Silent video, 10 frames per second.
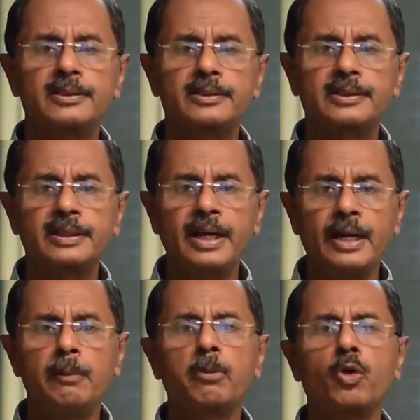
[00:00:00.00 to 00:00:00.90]

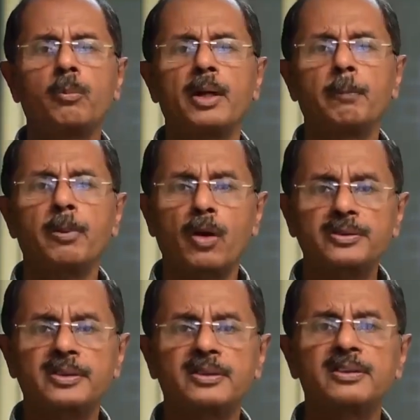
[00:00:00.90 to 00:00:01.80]
skill improvement
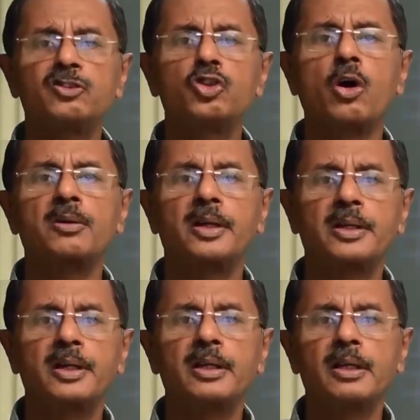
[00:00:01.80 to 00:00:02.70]
process is not
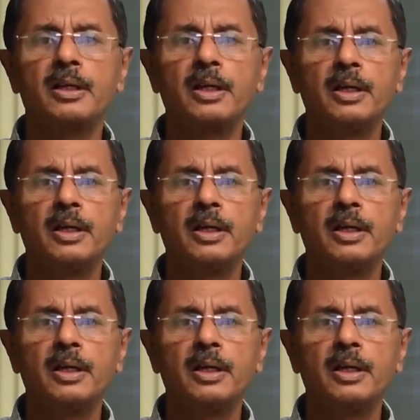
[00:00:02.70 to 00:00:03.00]
taking